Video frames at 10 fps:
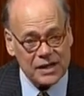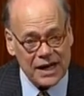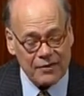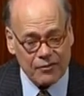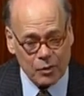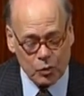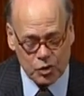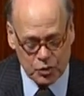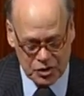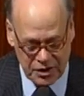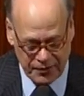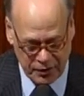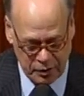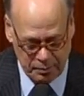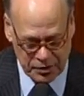and the effort, which was
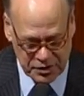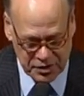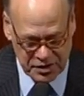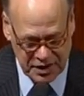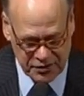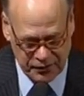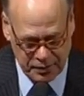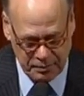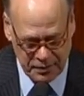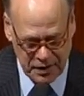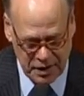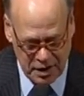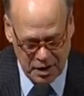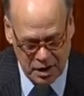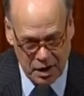difficult but successful,
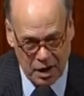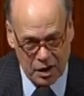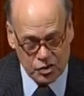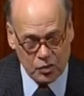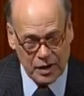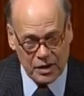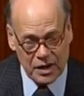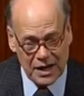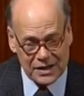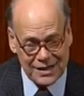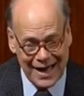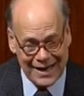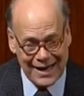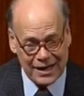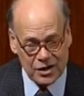Australia has
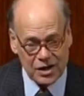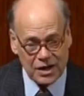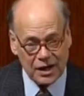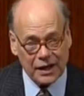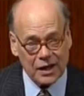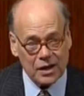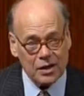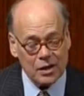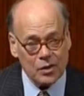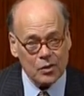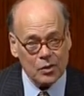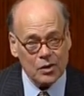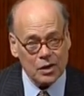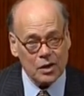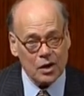not had a killing
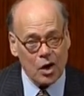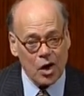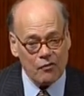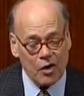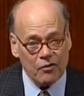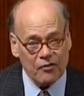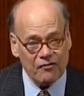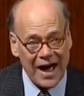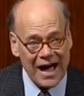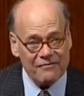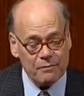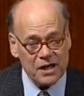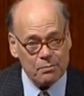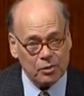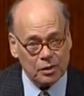of over five
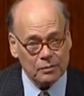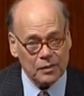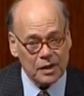people.